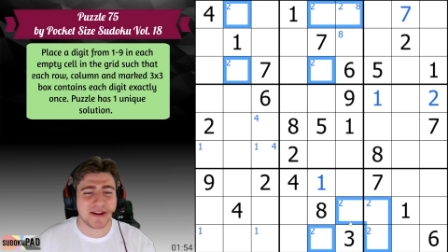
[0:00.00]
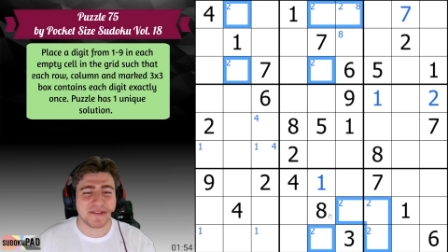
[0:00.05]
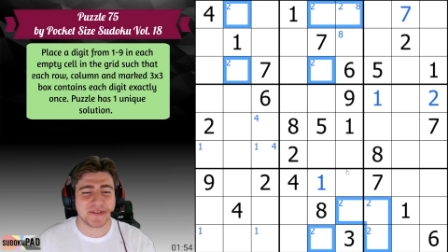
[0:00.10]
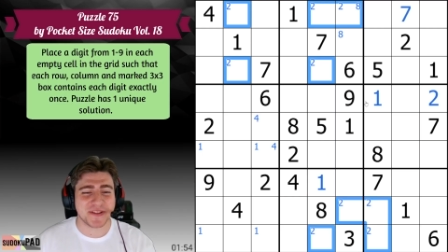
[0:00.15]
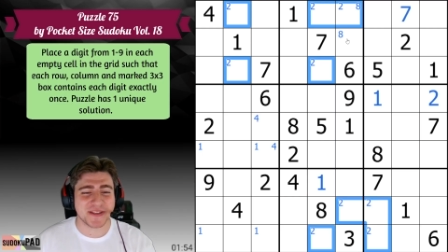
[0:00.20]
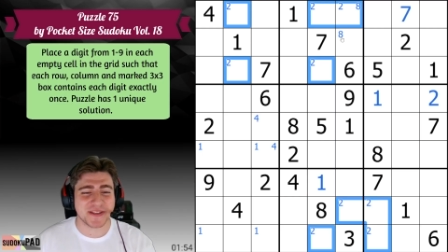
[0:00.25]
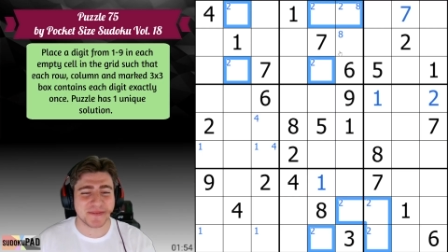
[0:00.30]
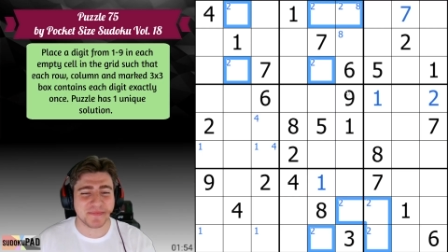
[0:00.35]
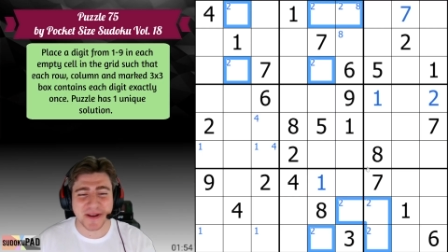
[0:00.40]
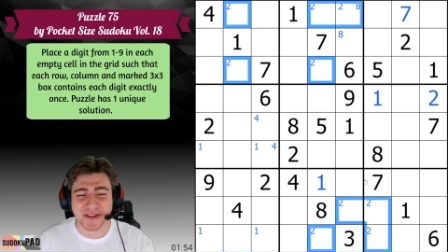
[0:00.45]

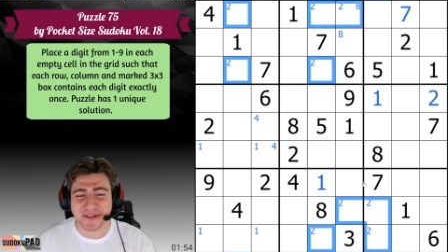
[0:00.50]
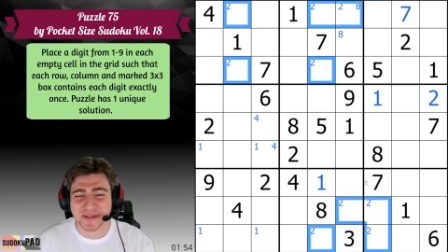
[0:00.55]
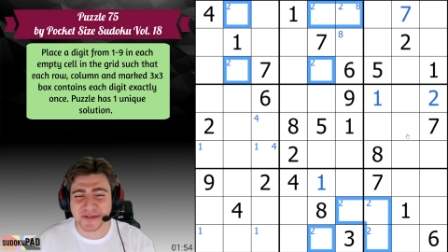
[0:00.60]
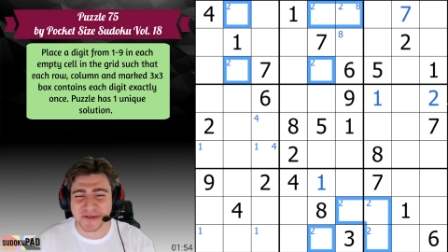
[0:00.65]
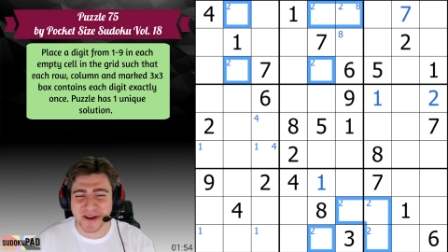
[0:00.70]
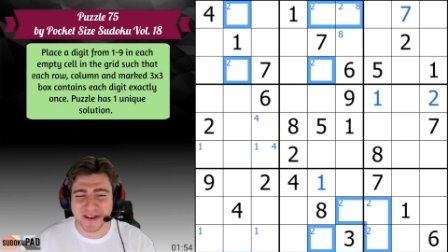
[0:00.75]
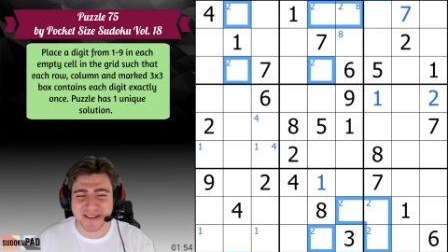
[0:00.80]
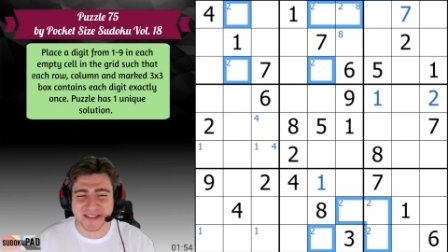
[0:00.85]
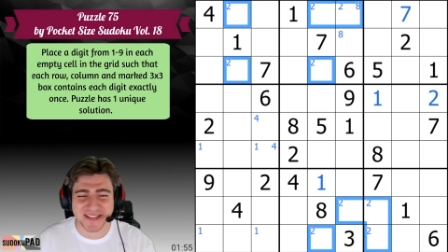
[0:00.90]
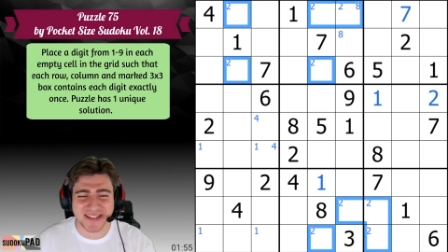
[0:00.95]
this
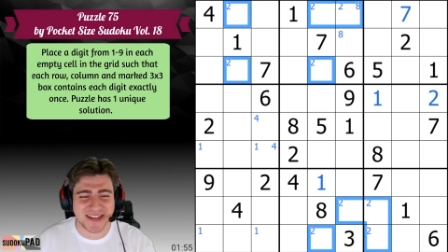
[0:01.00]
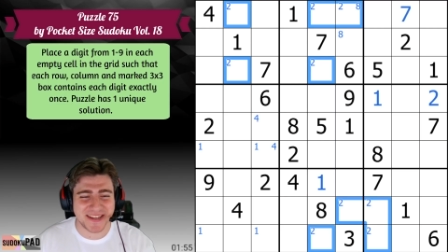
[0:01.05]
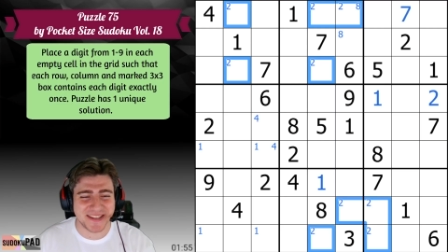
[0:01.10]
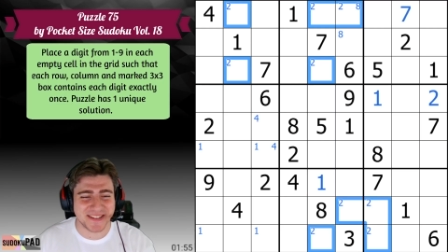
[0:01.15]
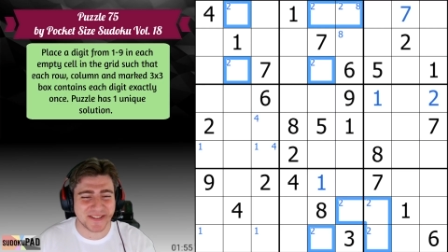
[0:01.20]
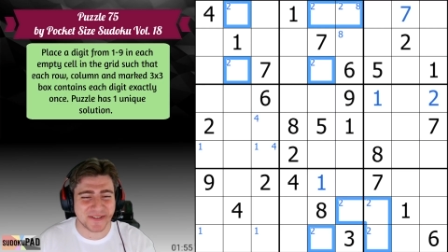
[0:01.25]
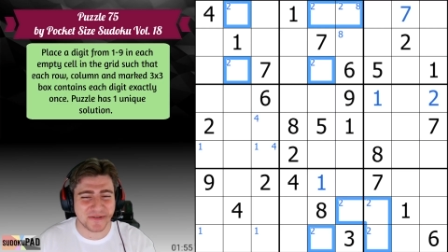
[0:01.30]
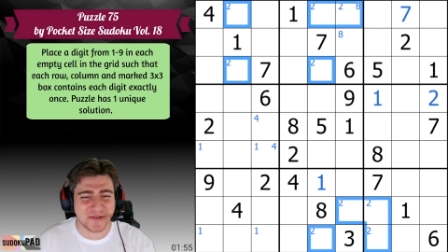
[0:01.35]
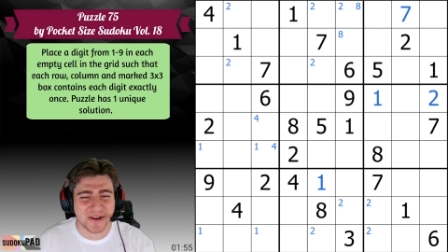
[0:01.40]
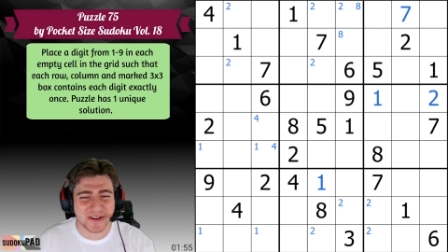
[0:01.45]
monstrosity is
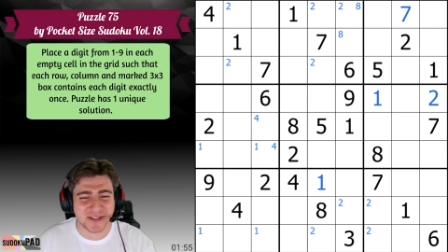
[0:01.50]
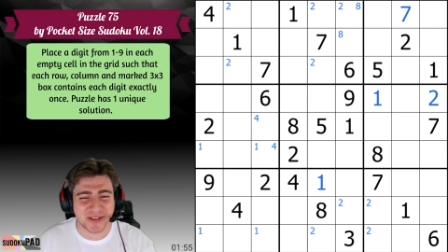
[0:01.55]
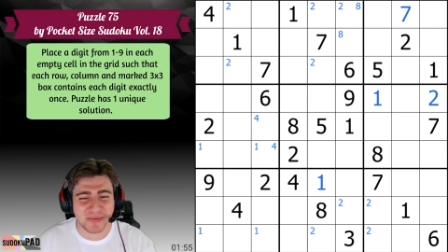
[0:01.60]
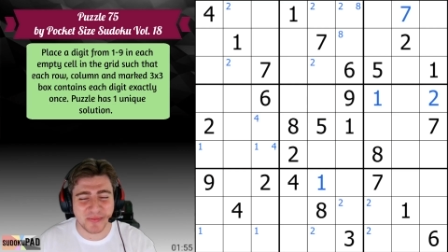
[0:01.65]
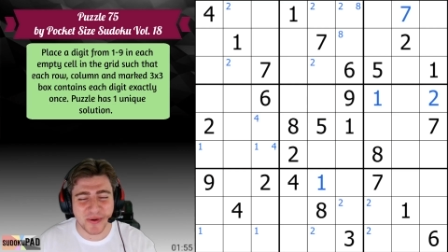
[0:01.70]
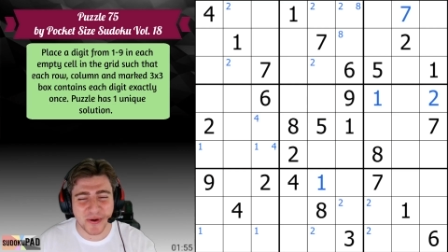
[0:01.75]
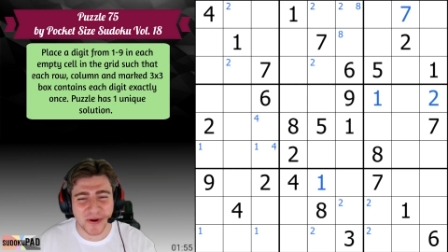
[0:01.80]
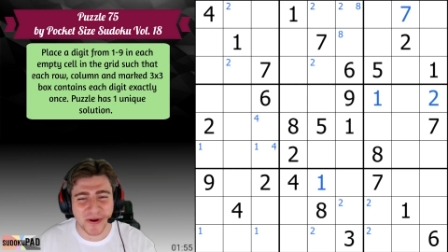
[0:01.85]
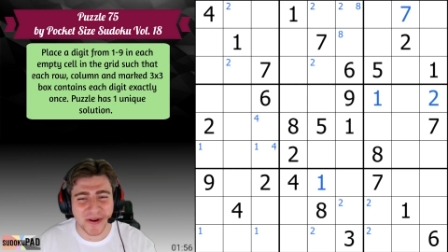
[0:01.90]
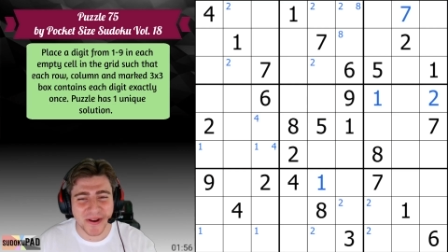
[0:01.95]
across the
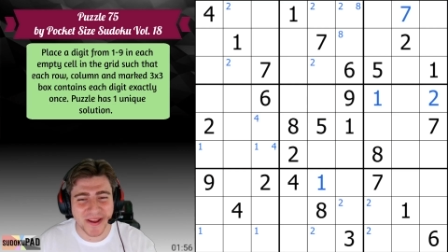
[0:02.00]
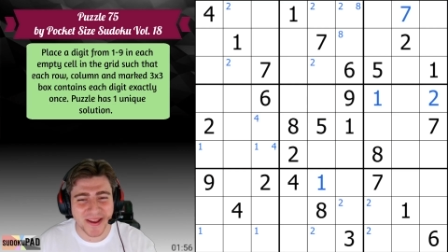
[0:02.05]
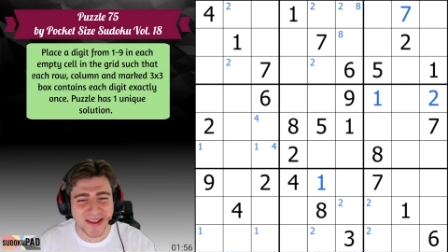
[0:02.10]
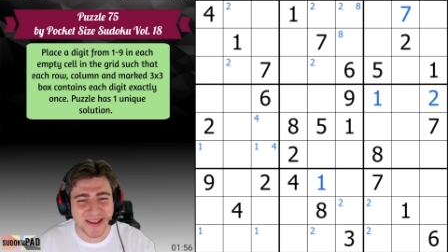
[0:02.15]
board.